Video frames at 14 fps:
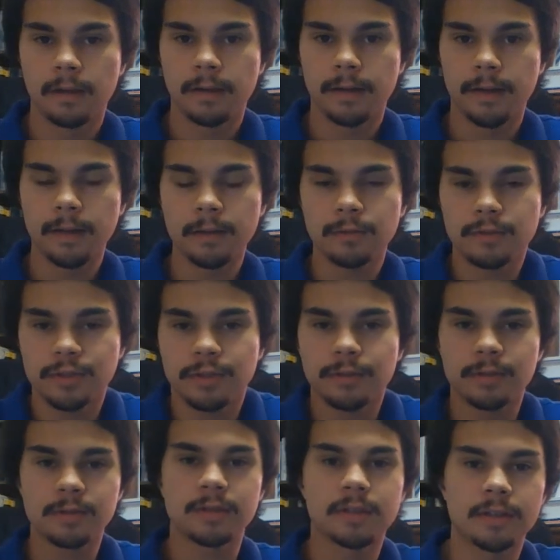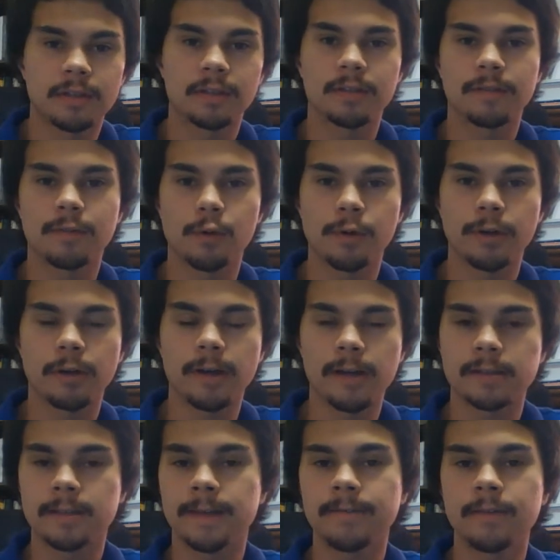Hello students! For your
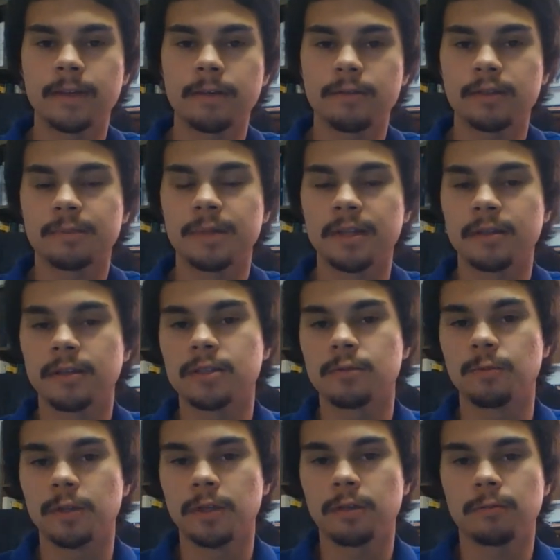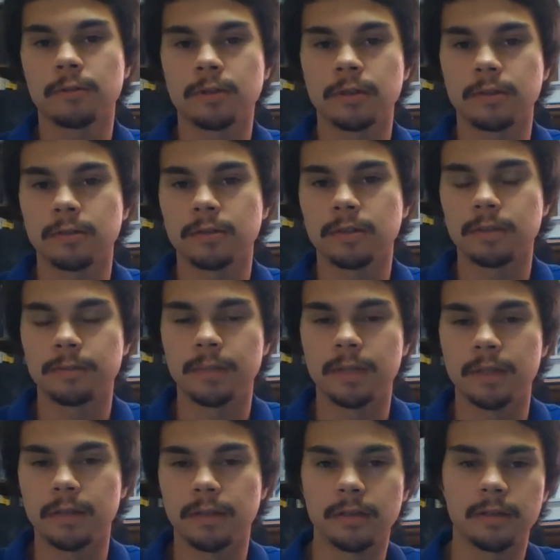activity with me this week, we're going to
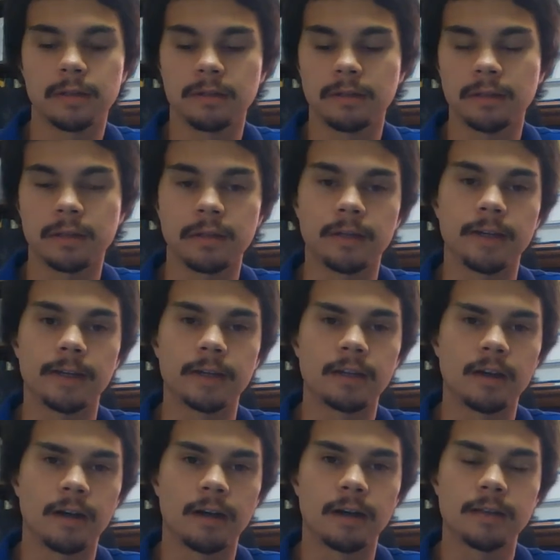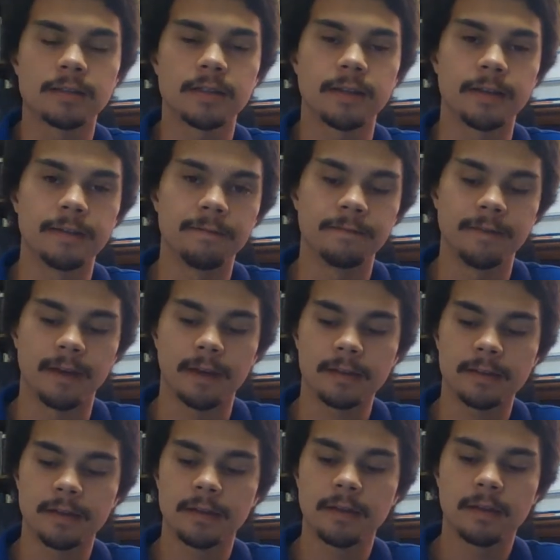be looking at cause and
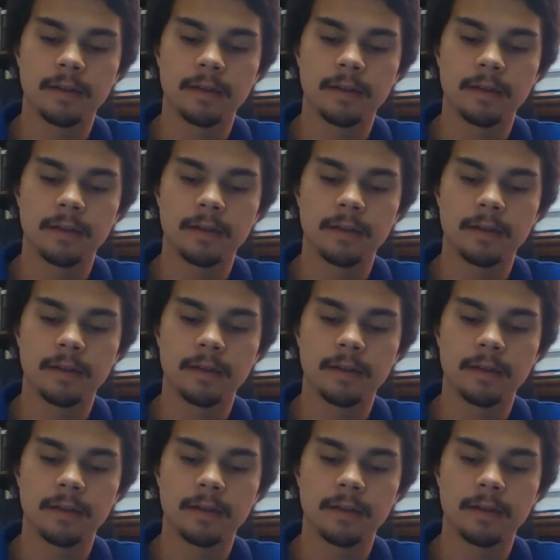effect.